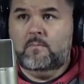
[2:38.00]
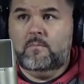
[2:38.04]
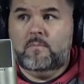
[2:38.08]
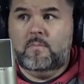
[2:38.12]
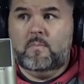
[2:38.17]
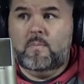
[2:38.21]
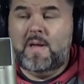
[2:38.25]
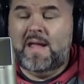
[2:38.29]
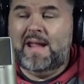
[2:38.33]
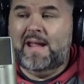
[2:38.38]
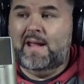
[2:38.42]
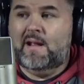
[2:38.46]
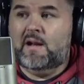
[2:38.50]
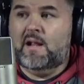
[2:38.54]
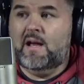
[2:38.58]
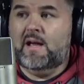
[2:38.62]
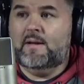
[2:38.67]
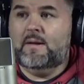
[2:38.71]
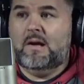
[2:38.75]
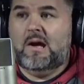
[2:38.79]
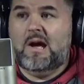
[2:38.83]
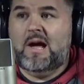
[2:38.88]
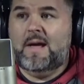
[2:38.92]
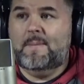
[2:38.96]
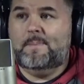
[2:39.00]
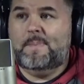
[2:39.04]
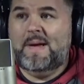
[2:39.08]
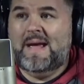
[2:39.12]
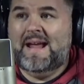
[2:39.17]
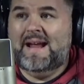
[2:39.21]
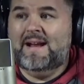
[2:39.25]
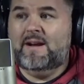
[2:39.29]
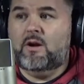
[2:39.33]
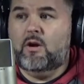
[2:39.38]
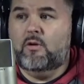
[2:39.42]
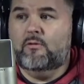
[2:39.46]
Man, I, I
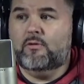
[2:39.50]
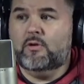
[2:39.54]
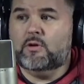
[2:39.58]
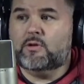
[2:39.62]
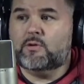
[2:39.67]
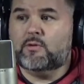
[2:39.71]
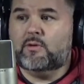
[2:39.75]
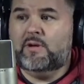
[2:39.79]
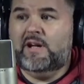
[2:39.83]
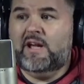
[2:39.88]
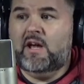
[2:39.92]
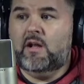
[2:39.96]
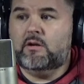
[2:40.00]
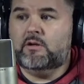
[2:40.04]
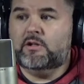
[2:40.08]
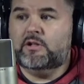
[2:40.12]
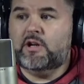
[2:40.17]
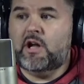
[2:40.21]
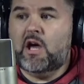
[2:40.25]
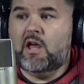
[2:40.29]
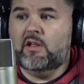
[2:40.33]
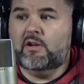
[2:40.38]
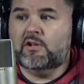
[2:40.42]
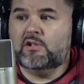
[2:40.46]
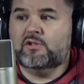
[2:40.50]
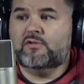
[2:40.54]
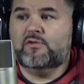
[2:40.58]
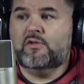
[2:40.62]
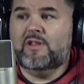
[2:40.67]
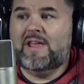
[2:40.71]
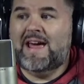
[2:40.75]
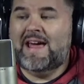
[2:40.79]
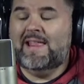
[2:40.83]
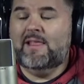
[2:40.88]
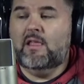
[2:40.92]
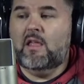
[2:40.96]
paid over three hundred dollars for
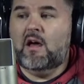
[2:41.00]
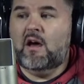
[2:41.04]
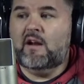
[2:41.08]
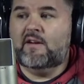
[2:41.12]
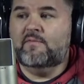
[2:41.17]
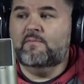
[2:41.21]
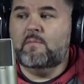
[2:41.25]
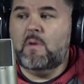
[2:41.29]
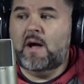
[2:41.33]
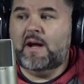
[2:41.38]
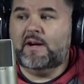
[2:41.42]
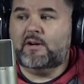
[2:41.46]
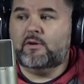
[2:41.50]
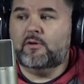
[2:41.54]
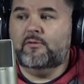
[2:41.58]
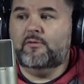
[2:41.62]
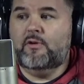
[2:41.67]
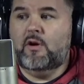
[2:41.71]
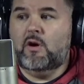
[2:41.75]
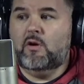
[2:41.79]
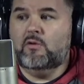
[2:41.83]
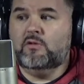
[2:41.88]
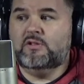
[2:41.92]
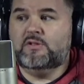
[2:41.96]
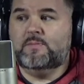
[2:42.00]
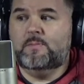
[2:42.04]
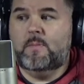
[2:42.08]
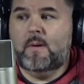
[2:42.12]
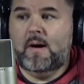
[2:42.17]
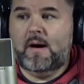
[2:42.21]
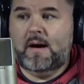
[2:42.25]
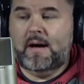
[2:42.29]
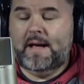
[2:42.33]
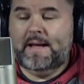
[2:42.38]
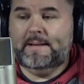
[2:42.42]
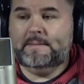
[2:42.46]
that lot of microphones,
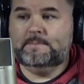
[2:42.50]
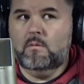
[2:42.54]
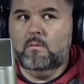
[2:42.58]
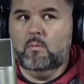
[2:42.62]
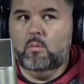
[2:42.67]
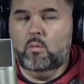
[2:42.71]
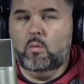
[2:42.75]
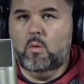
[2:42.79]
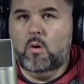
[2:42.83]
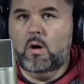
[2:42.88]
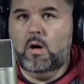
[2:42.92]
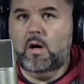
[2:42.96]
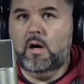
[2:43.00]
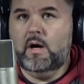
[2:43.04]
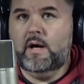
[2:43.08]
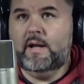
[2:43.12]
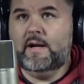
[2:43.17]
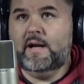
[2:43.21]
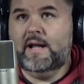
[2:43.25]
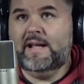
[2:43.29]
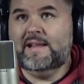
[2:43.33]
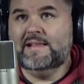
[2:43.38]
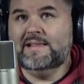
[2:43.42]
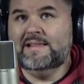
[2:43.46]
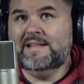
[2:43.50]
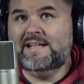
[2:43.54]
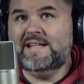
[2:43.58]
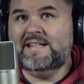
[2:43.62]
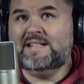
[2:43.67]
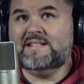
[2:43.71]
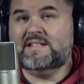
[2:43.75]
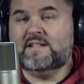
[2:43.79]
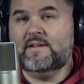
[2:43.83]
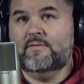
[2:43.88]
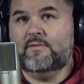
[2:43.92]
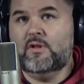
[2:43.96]
but one at
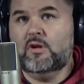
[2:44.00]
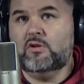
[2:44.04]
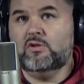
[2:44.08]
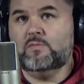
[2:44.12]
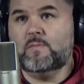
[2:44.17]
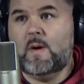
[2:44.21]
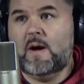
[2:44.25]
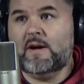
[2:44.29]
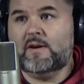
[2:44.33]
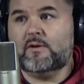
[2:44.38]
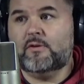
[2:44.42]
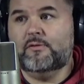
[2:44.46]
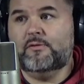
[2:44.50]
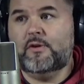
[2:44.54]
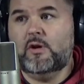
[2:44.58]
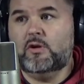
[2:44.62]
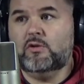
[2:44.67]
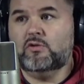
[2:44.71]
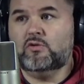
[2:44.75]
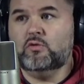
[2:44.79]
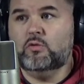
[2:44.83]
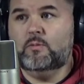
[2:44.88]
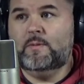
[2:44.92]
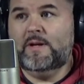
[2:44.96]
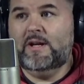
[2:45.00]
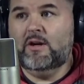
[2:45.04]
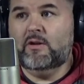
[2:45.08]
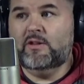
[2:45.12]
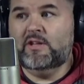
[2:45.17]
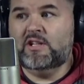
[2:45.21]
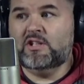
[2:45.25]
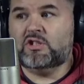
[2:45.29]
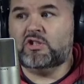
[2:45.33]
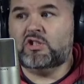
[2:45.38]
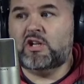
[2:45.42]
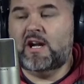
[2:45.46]
least of those microphones will be on
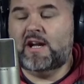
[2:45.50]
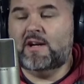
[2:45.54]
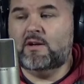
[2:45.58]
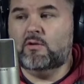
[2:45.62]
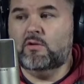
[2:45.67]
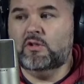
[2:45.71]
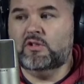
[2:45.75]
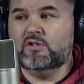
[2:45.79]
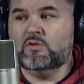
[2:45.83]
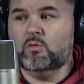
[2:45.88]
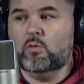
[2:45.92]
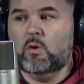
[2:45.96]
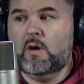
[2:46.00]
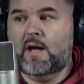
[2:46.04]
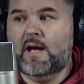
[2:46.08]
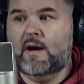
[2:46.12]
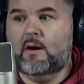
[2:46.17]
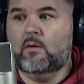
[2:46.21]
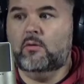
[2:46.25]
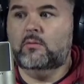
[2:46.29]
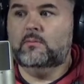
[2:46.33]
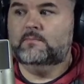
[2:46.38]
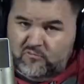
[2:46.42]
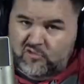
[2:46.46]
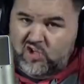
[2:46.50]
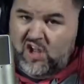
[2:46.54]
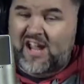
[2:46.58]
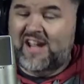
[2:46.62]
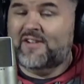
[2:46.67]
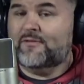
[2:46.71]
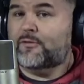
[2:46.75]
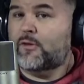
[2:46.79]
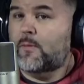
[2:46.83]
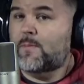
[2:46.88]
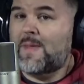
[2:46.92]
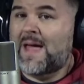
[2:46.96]
this channel as well. Take
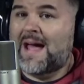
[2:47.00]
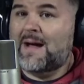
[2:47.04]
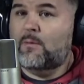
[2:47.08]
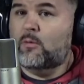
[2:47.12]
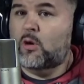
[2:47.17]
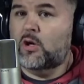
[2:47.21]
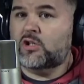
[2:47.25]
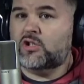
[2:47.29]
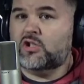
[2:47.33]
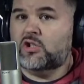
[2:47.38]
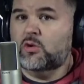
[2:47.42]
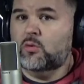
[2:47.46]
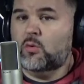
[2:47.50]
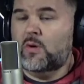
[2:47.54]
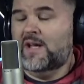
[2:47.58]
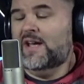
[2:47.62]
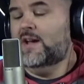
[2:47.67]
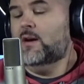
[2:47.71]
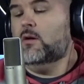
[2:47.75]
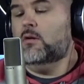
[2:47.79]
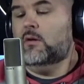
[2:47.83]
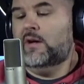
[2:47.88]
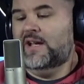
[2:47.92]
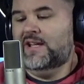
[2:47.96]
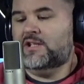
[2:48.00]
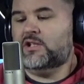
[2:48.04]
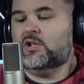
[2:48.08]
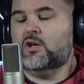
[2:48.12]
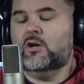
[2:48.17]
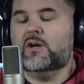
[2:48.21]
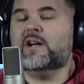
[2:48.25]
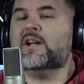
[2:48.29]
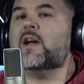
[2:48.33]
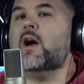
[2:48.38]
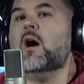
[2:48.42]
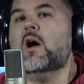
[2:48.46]
from that what you will. It's
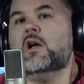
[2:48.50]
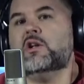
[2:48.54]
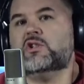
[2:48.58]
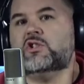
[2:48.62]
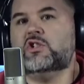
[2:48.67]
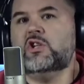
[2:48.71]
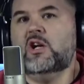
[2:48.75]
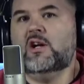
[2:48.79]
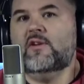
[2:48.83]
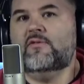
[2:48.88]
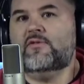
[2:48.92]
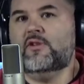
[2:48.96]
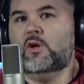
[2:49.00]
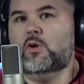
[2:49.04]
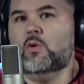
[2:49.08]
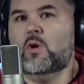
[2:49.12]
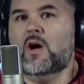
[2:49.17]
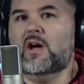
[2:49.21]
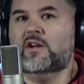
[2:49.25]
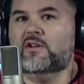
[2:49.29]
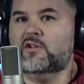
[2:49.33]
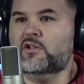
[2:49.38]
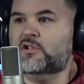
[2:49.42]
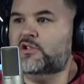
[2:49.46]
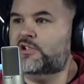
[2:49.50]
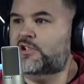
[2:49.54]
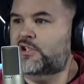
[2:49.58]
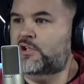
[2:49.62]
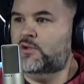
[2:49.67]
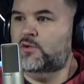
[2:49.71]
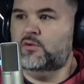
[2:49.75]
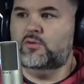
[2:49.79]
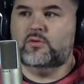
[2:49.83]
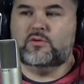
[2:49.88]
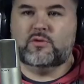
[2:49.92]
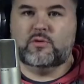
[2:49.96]
going to cost you a few hundred,
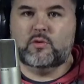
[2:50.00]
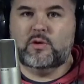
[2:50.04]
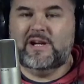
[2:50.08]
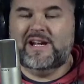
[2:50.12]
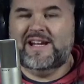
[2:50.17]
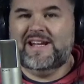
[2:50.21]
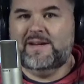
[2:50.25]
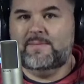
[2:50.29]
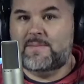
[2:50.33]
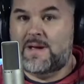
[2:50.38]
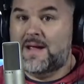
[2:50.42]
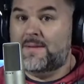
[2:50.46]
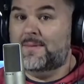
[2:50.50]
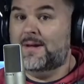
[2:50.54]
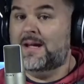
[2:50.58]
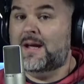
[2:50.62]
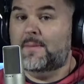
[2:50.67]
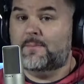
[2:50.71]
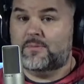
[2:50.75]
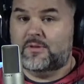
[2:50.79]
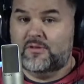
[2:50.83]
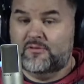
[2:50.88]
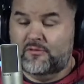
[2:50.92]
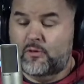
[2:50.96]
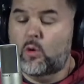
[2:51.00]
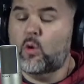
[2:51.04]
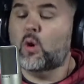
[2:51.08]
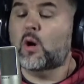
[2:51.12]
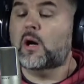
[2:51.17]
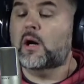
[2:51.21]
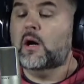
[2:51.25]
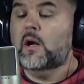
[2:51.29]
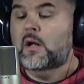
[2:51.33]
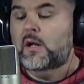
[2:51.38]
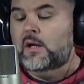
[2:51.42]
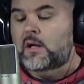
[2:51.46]
two, three, maybe up to four.